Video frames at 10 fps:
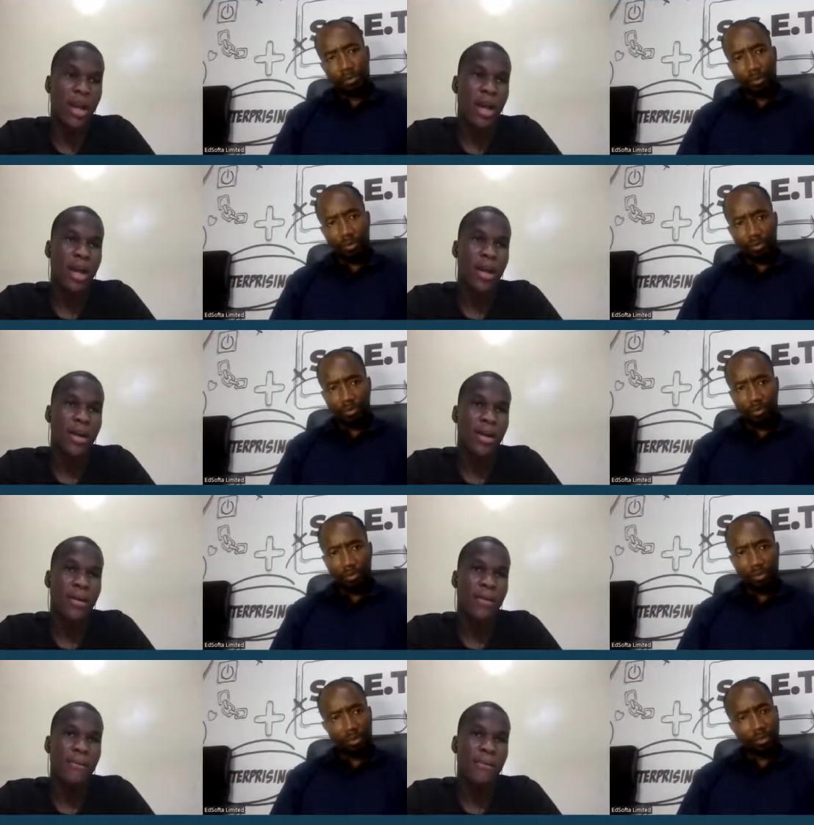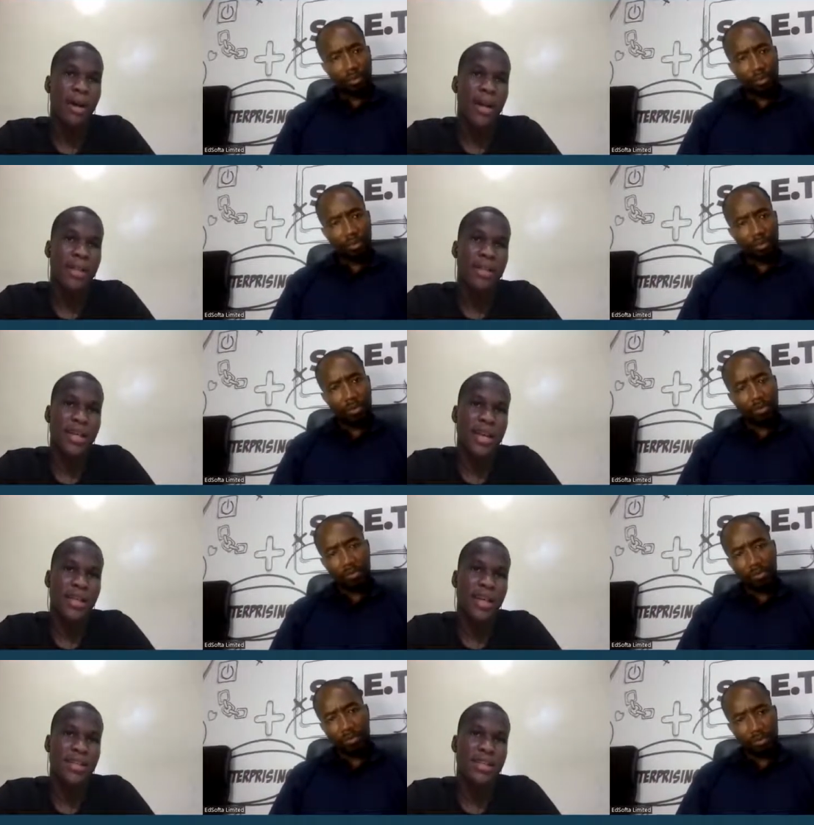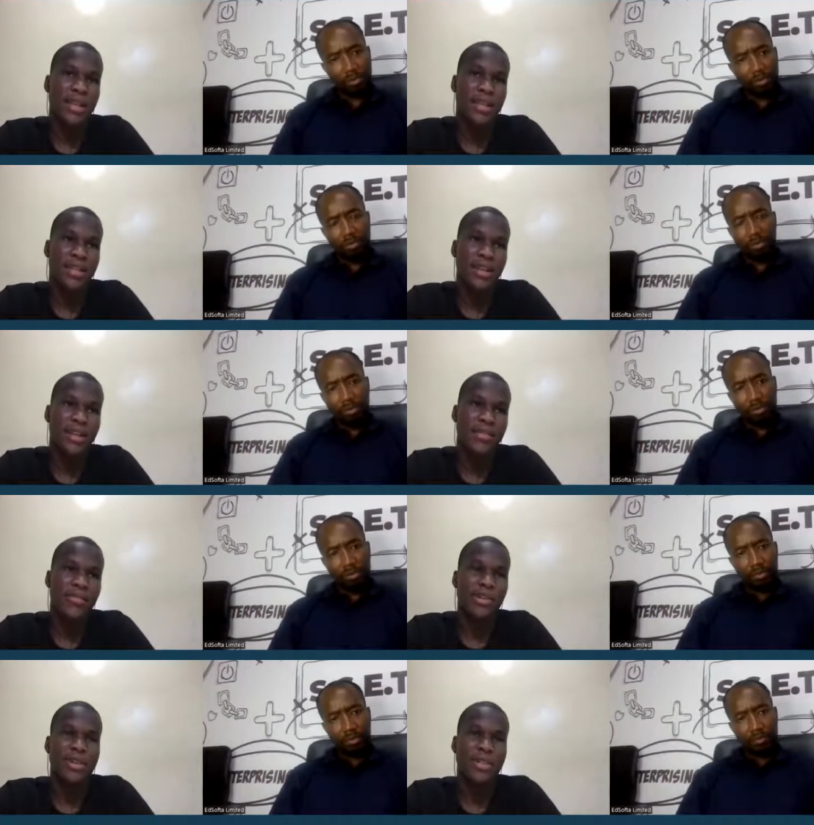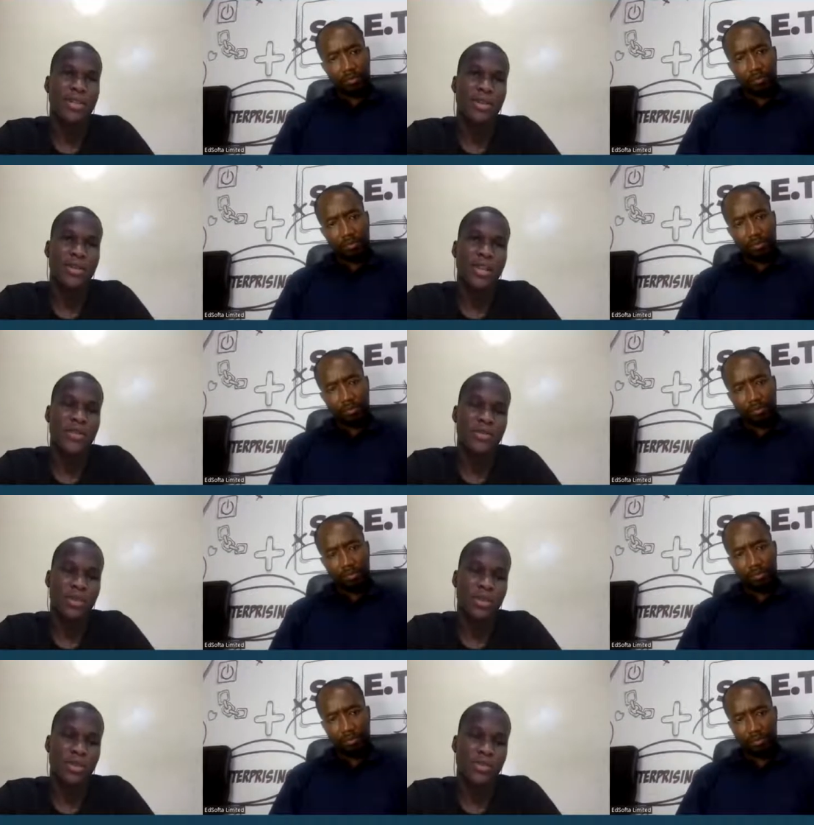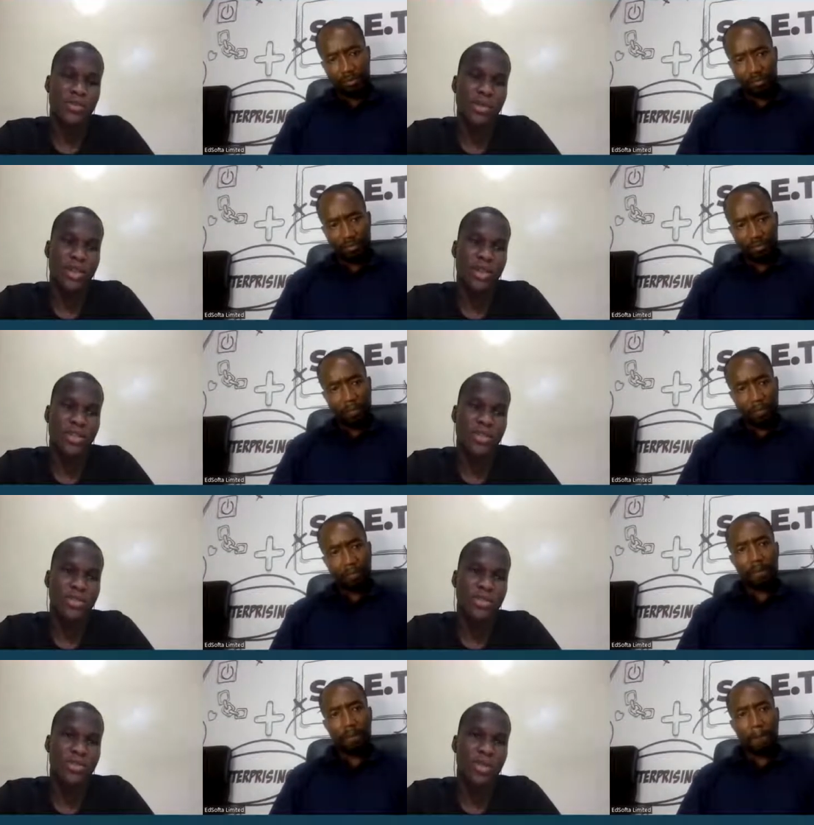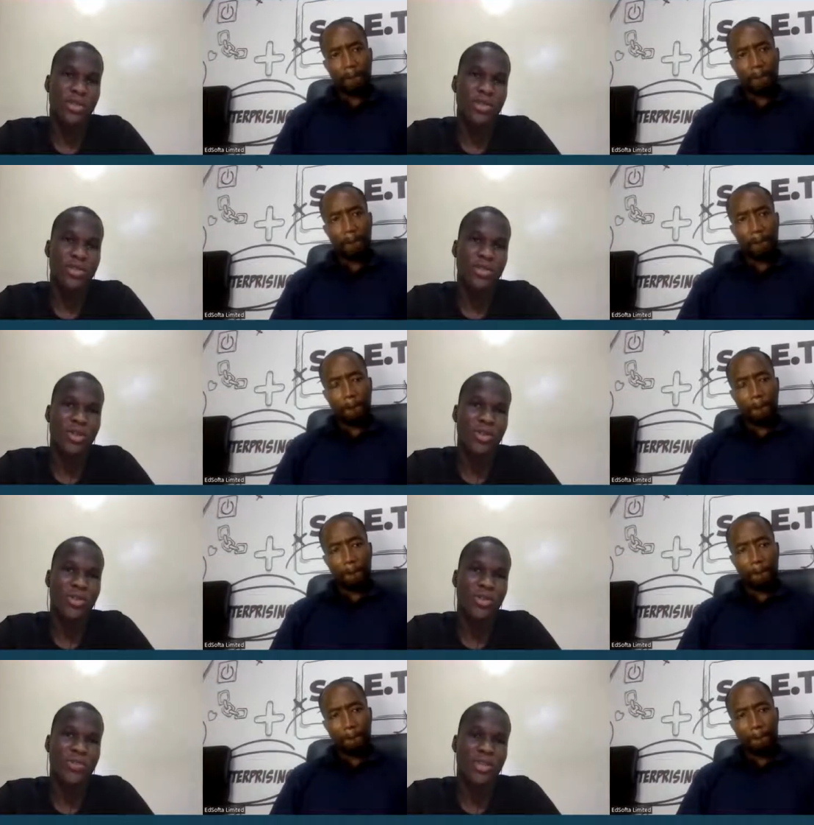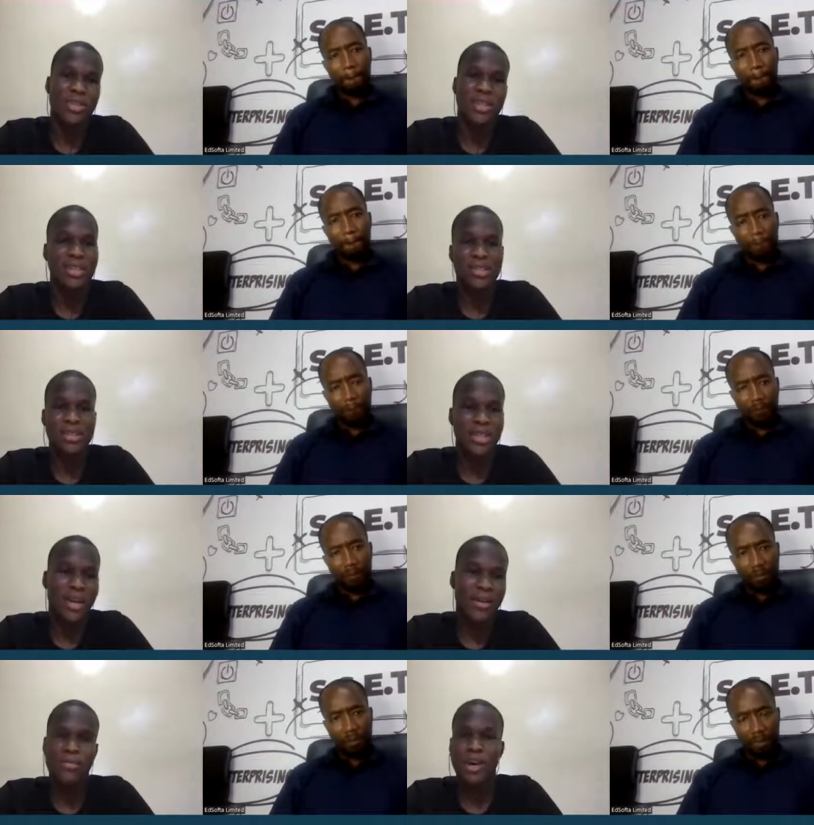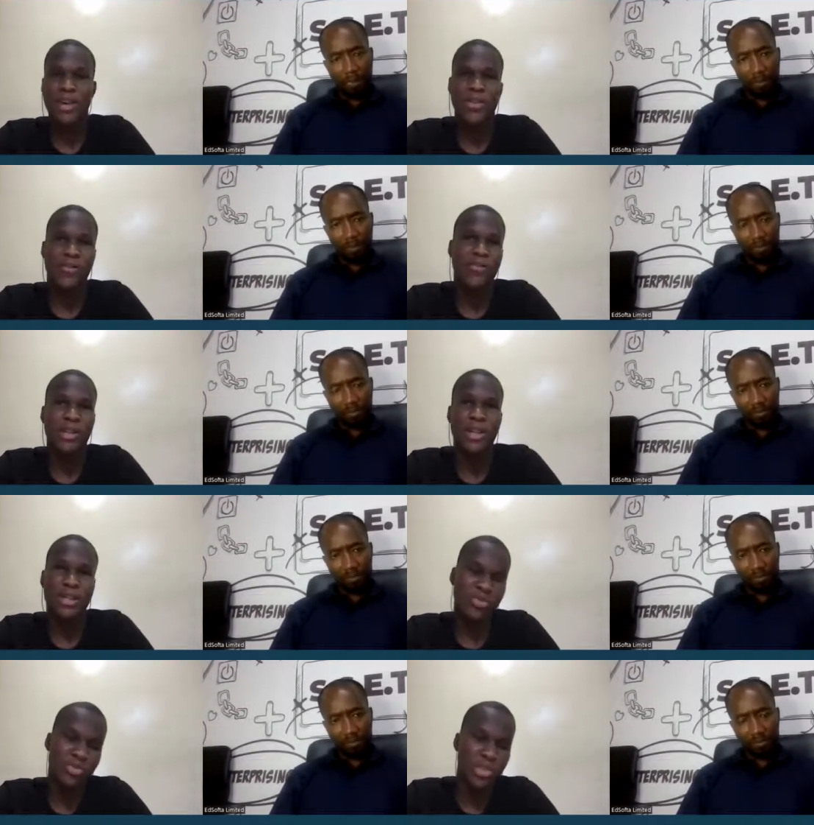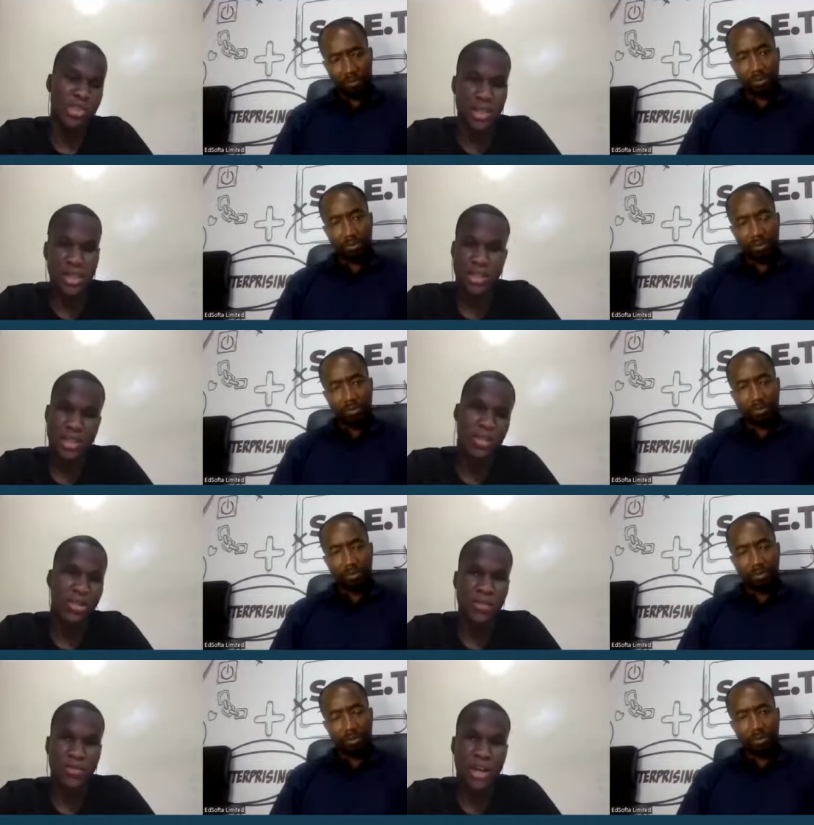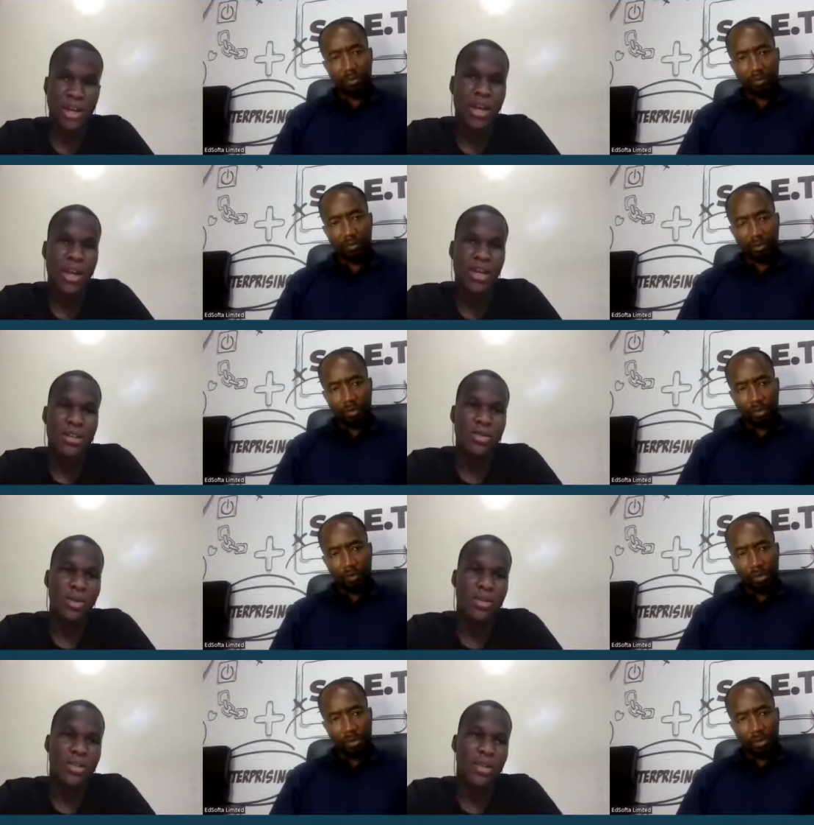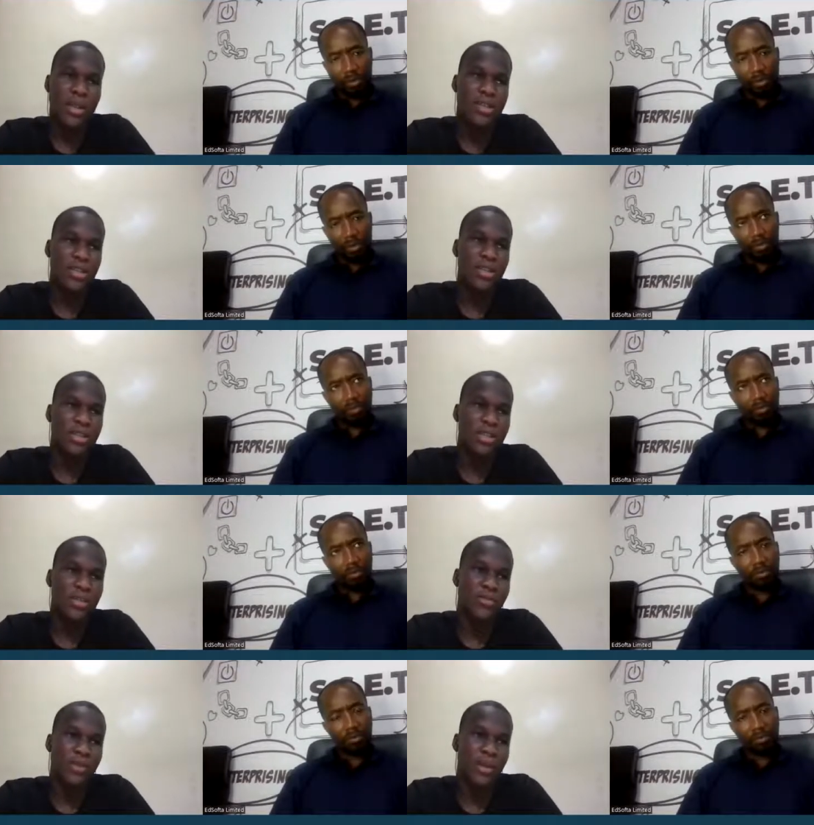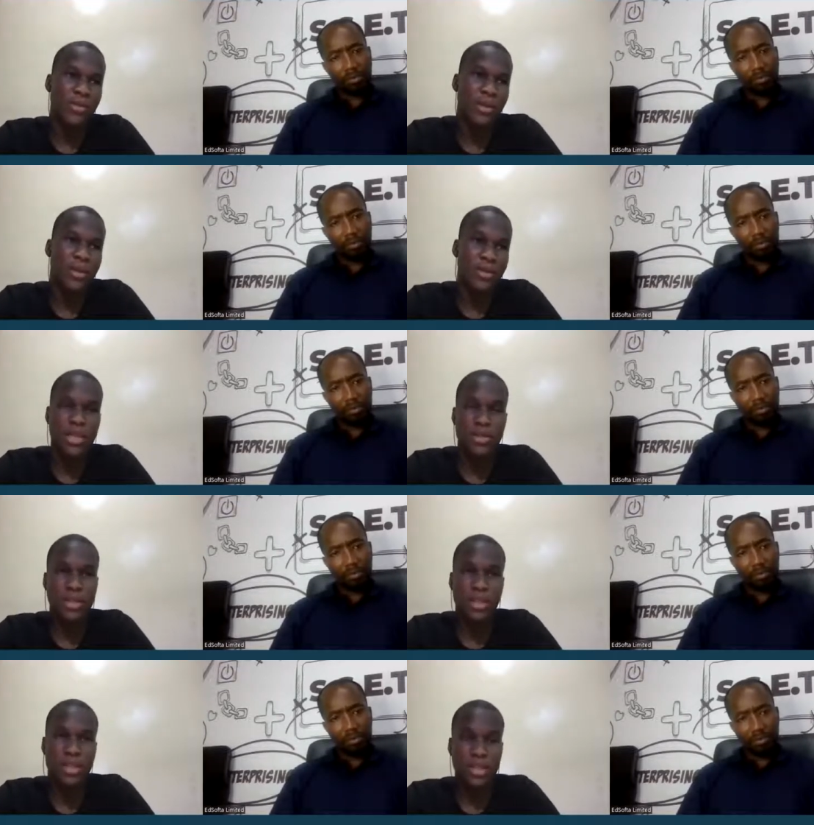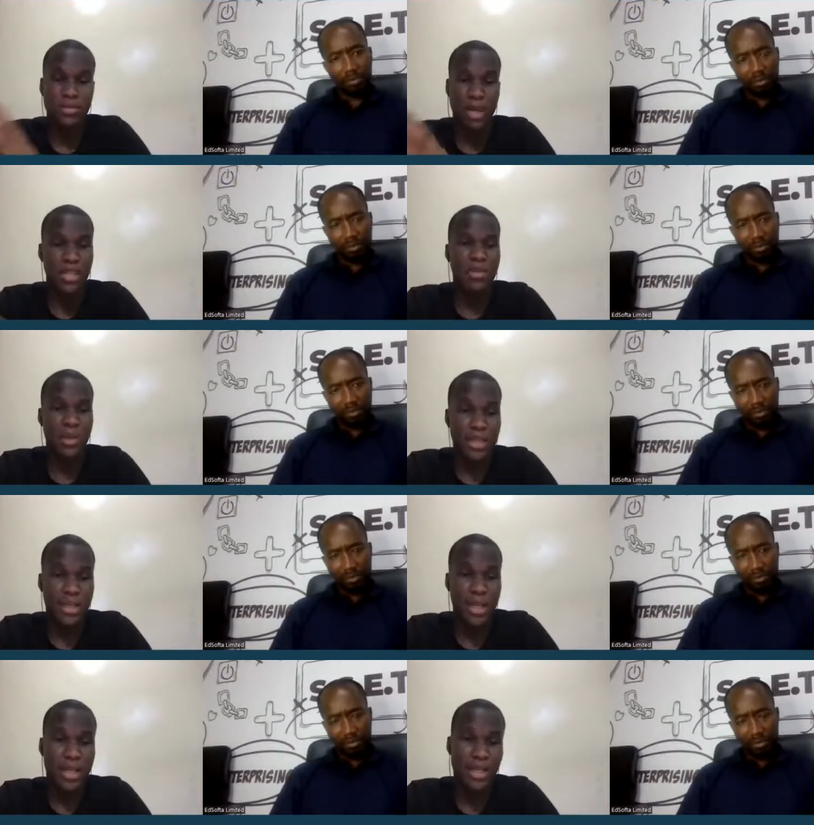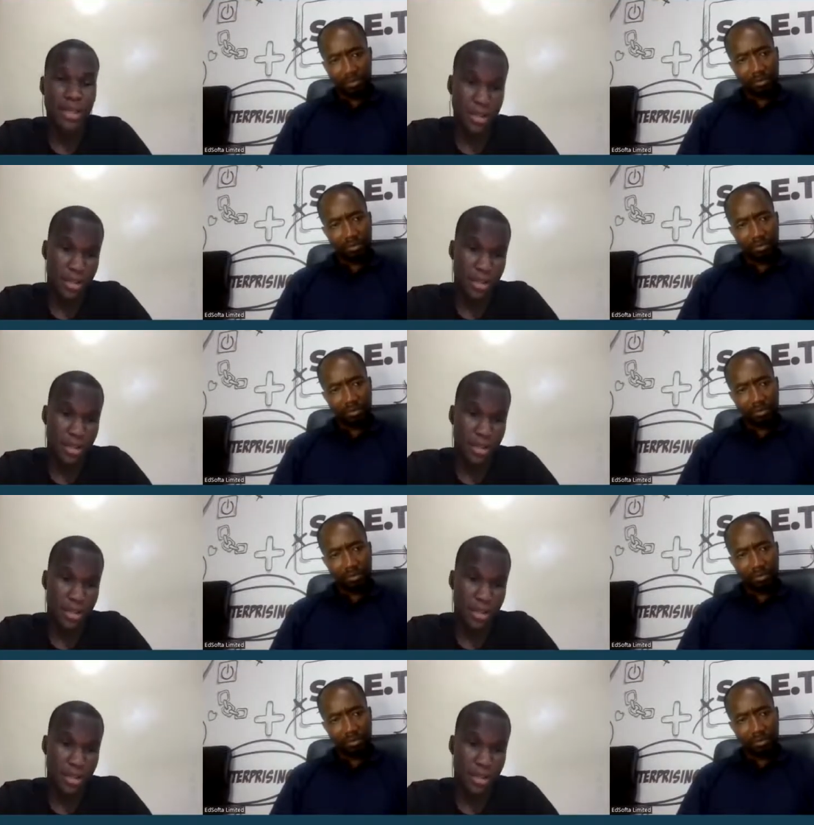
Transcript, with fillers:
Speaker 1: Um, and the idea is that like freelancing doesn't have to be tough, right? You should not also be getting scammed by your freelance project and all of that. So the ideology of Frelapay is there are two things. There's the management side and there's